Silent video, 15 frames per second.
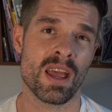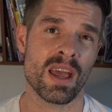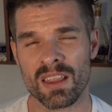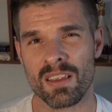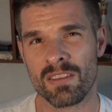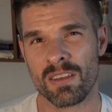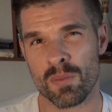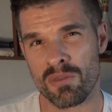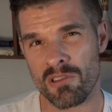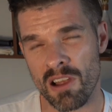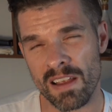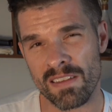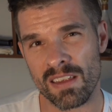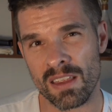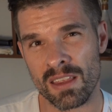The
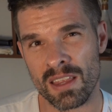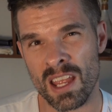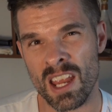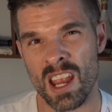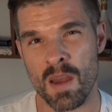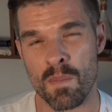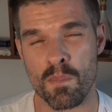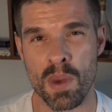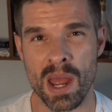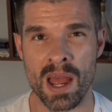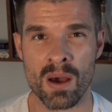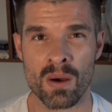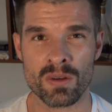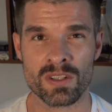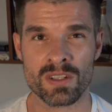surprising thing
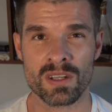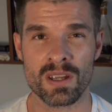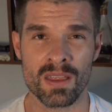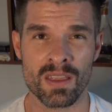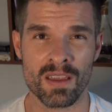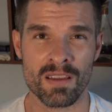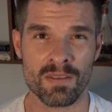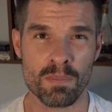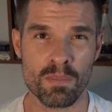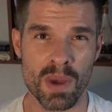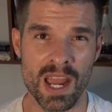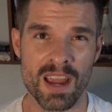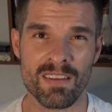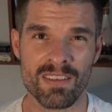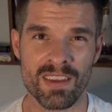about this
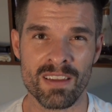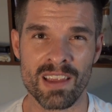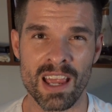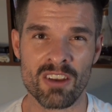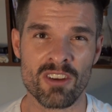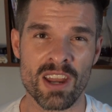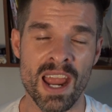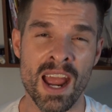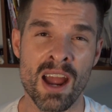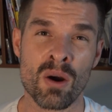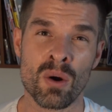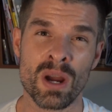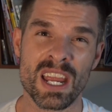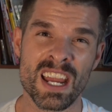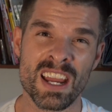base is actually
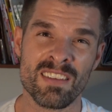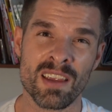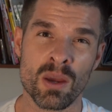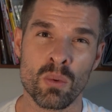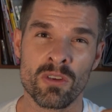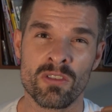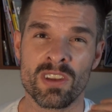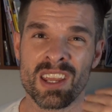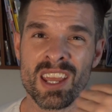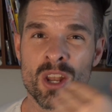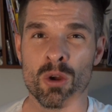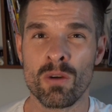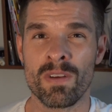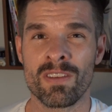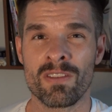how easy it was to get
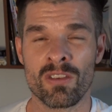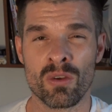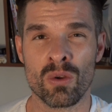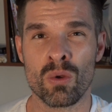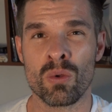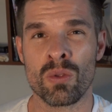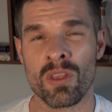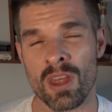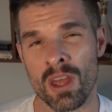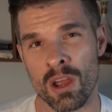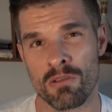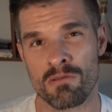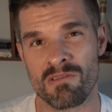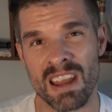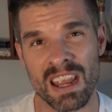over to the
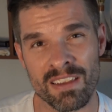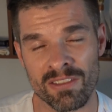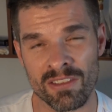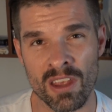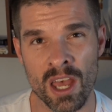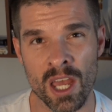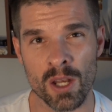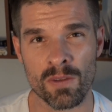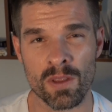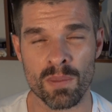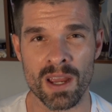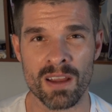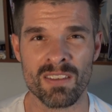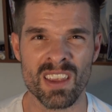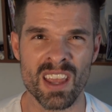rear side of the
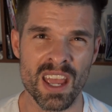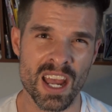base,